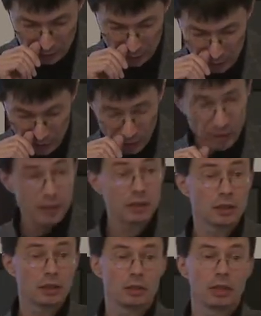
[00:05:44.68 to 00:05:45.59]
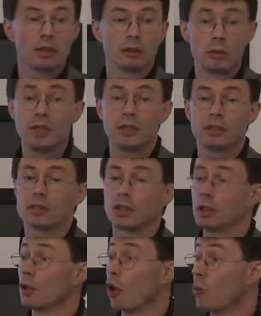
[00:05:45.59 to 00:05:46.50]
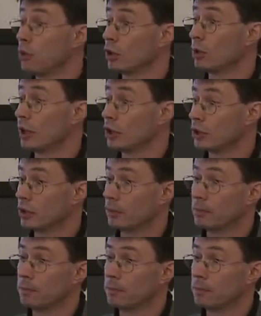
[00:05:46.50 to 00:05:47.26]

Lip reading: And I think this is still, to me, this is still an open question.